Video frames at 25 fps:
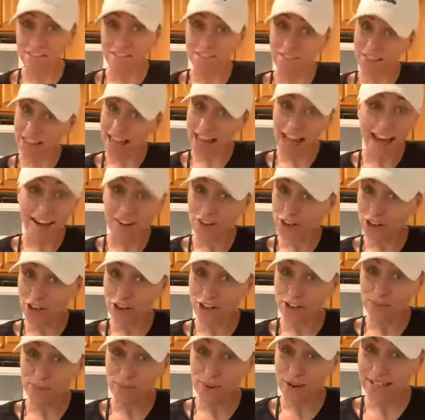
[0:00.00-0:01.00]

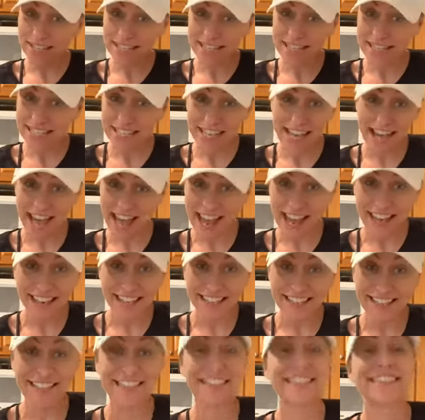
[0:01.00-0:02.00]
flattered once
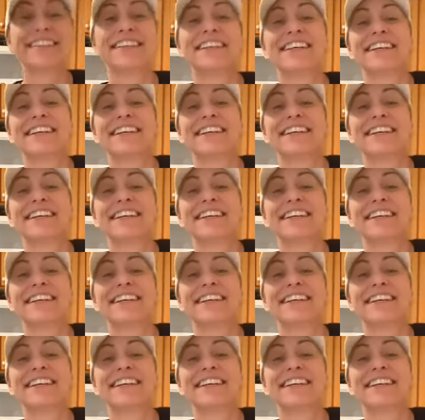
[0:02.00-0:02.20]
again.